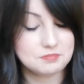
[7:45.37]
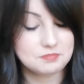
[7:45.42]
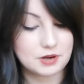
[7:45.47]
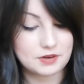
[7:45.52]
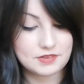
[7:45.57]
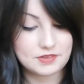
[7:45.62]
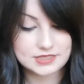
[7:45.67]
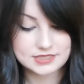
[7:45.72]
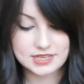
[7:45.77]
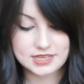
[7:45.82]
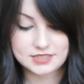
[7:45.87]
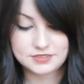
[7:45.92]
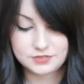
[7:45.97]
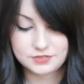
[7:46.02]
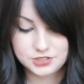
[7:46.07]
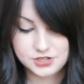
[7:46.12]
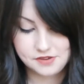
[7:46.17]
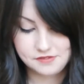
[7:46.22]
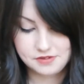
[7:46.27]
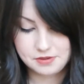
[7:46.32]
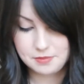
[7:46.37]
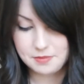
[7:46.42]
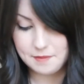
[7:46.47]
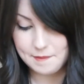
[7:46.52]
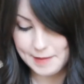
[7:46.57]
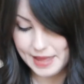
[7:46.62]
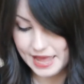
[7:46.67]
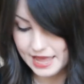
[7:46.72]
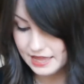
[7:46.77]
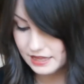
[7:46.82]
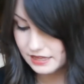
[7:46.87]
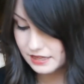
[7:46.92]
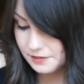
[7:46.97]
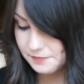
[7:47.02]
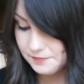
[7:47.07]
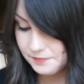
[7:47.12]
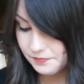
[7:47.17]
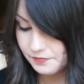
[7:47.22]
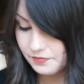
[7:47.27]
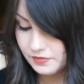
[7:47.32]
perfect size for showing in my bag.
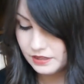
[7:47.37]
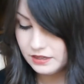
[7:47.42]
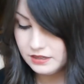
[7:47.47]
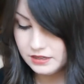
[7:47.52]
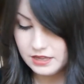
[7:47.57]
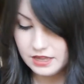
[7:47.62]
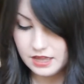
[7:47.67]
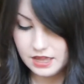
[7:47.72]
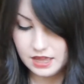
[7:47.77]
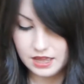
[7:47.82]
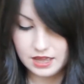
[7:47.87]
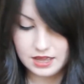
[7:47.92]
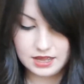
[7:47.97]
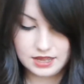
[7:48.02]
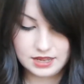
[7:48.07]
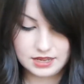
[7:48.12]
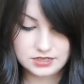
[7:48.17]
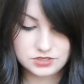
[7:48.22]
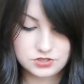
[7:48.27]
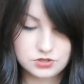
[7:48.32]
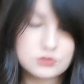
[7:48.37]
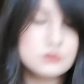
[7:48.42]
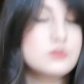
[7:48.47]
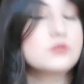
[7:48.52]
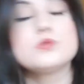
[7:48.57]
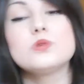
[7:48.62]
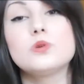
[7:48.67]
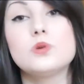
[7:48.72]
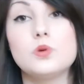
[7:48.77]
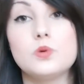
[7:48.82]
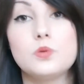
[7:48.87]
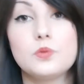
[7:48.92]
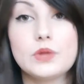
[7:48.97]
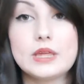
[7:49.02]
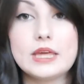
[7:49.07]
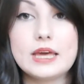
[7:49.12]
And also we